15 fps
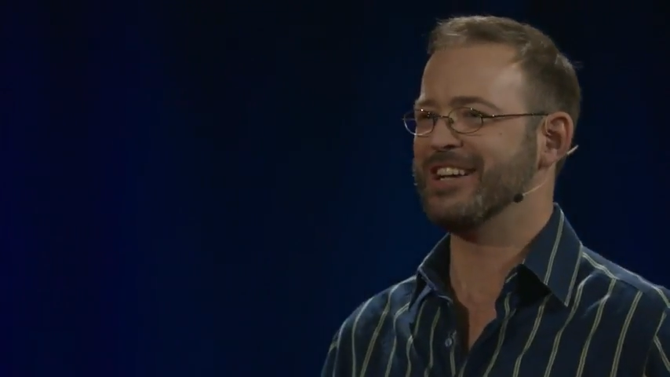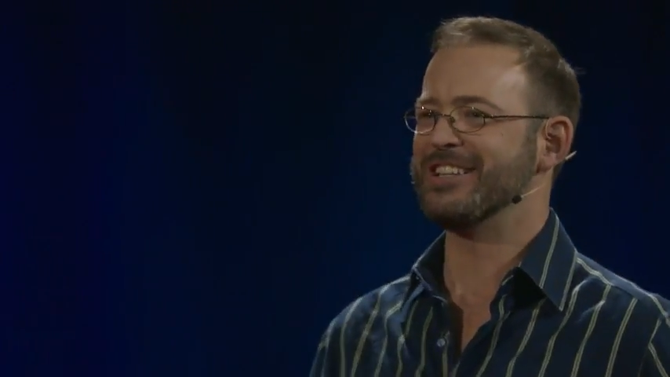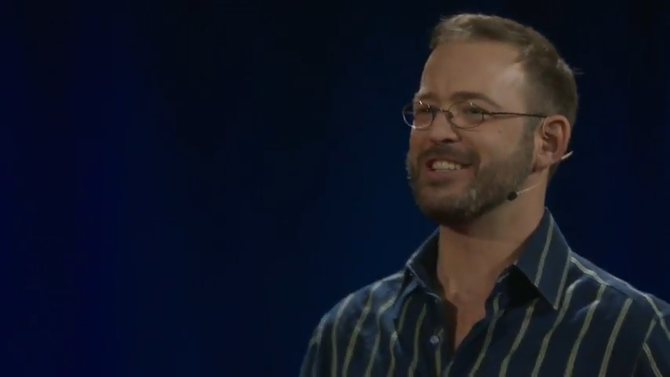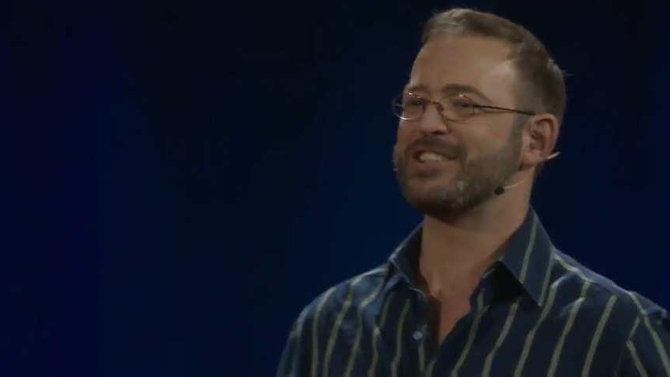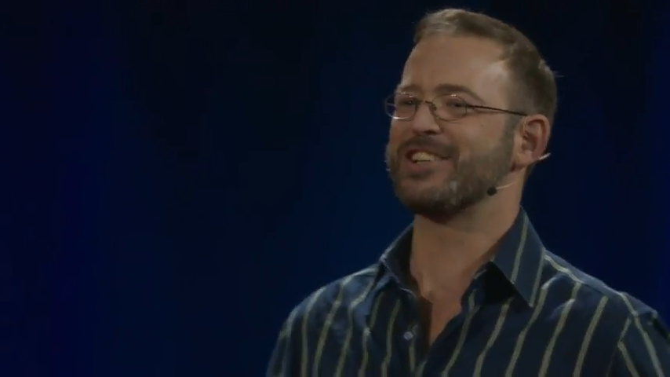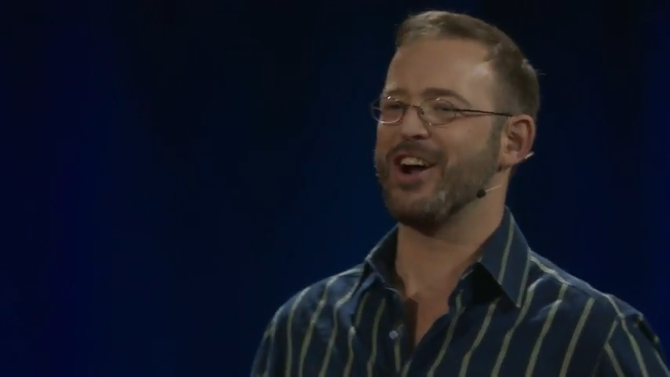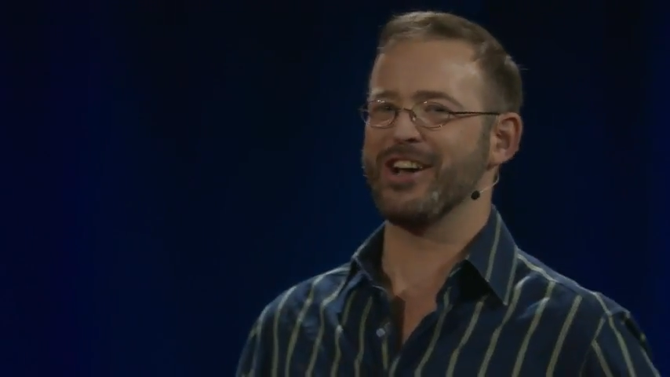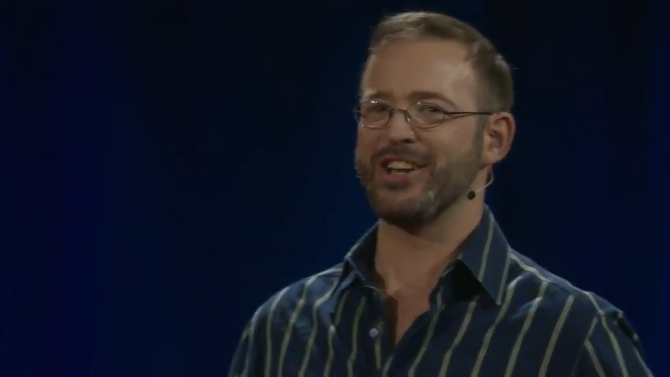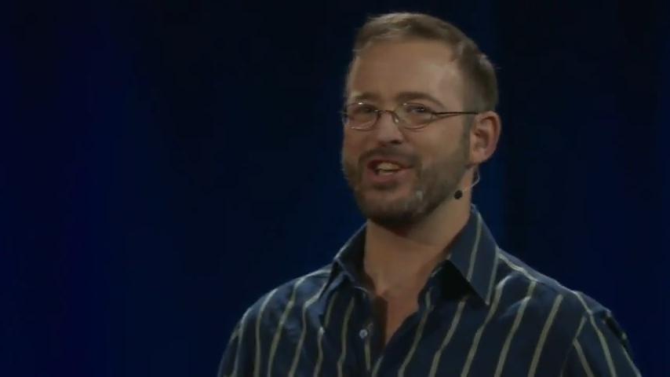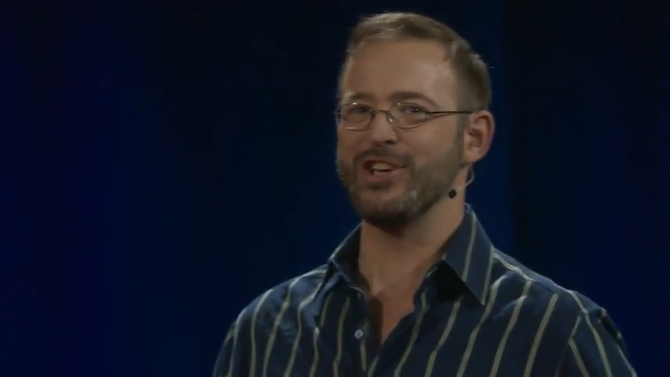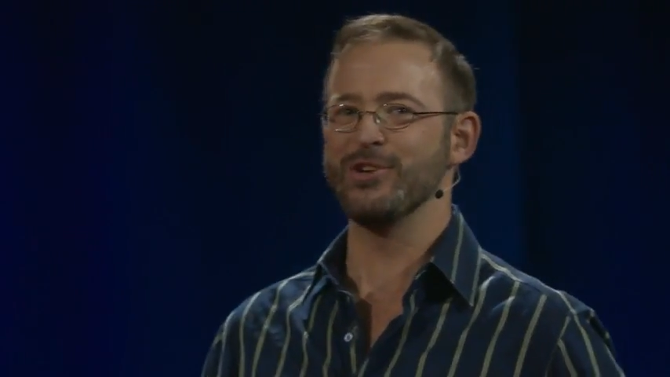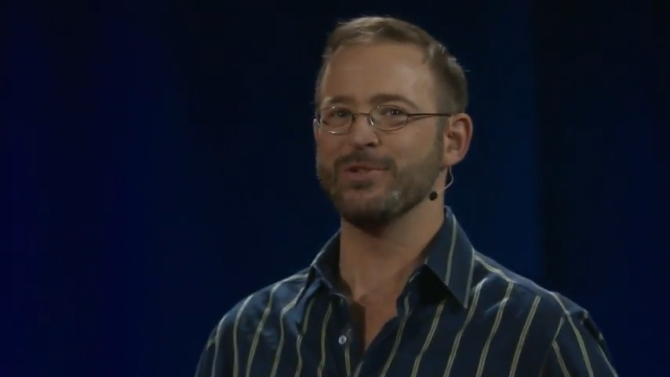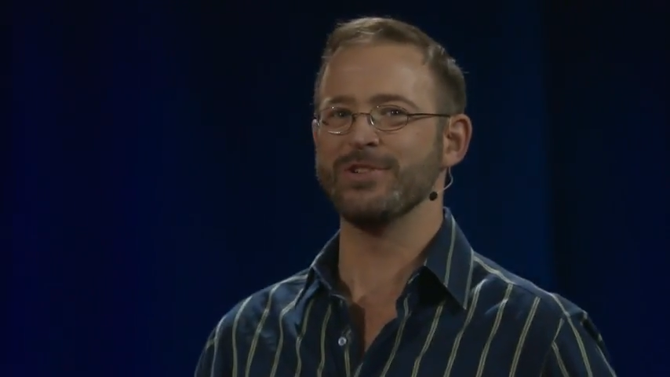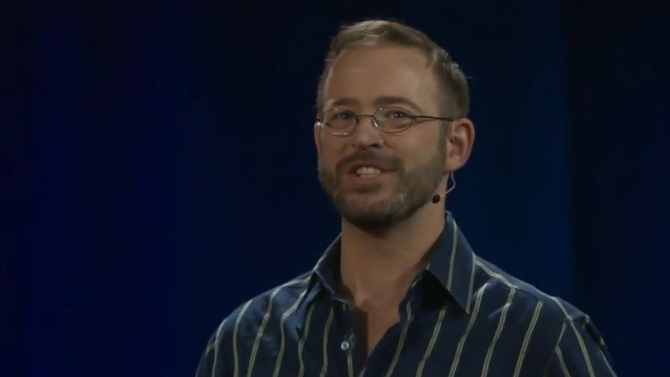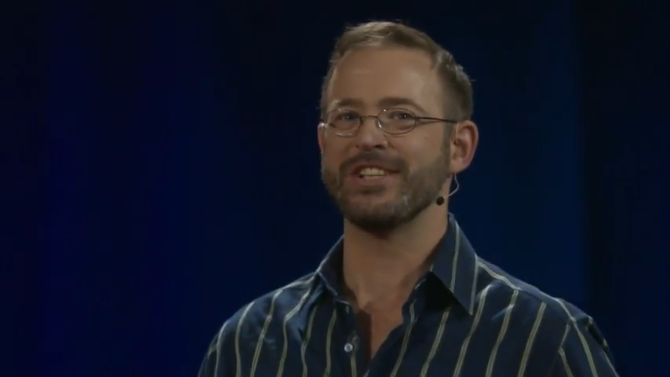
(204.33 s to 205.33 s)
Scott
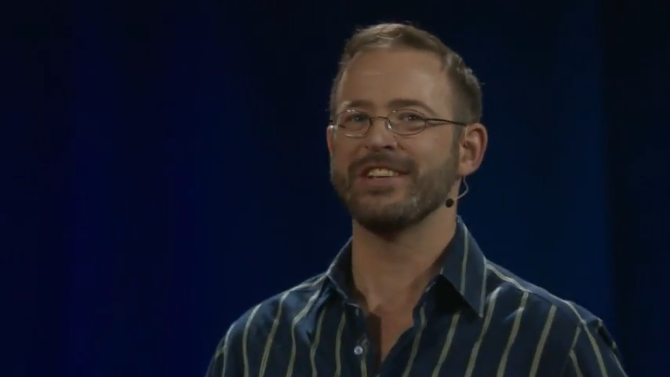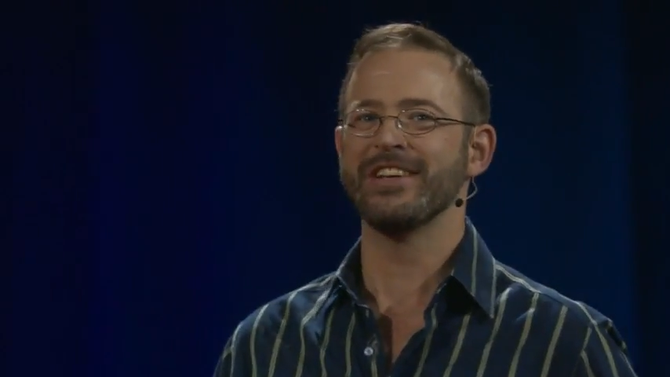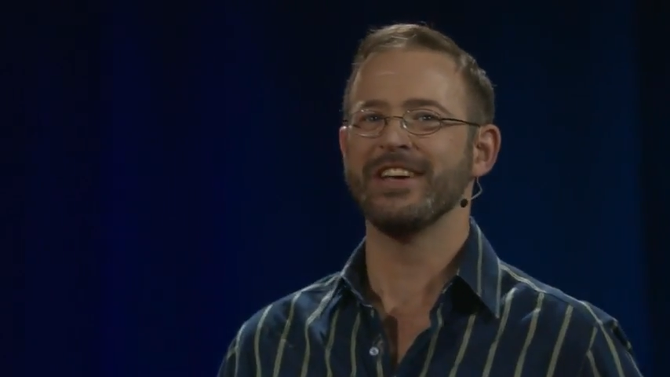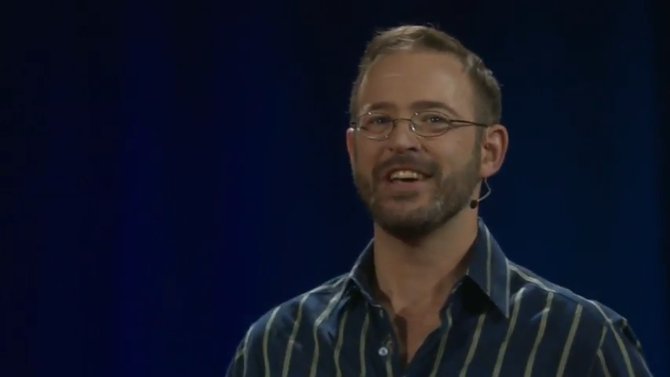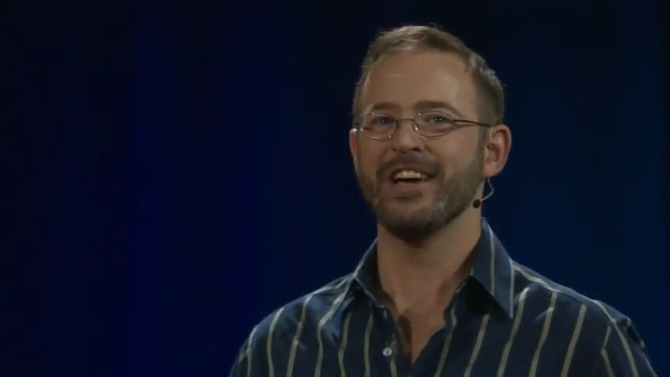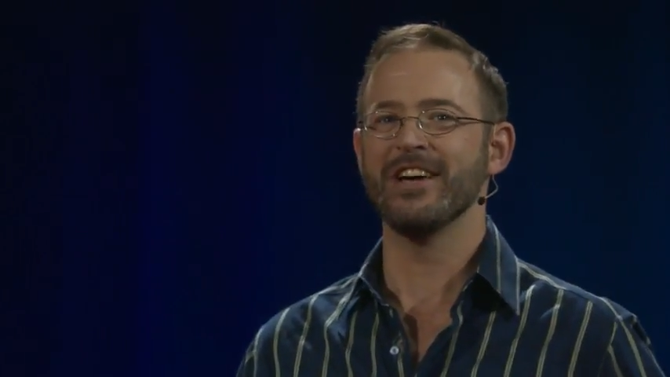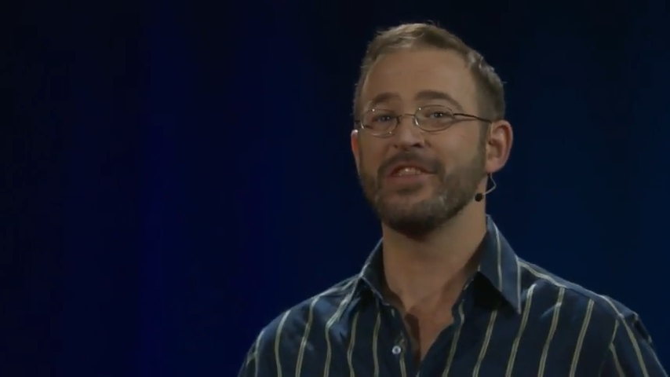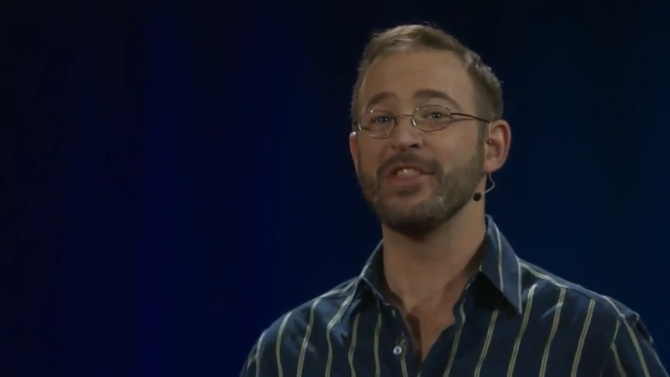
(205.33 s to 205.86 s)
Hughes, a